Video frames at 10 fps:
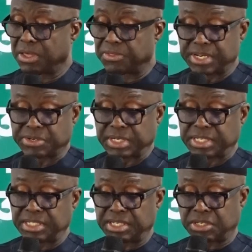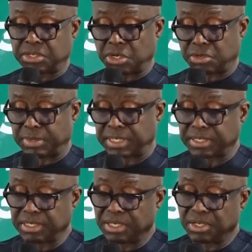This strategic
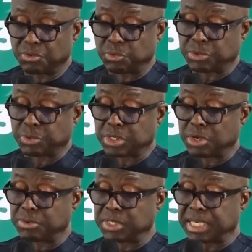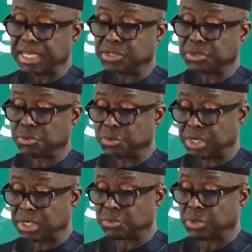document, which will communicate to the
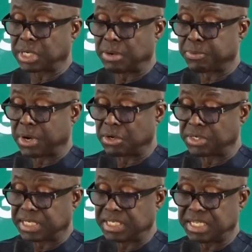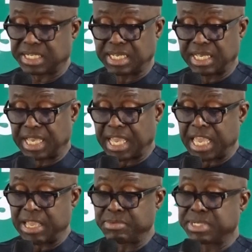world what our priorities,
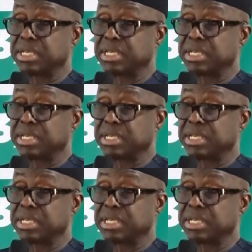aims,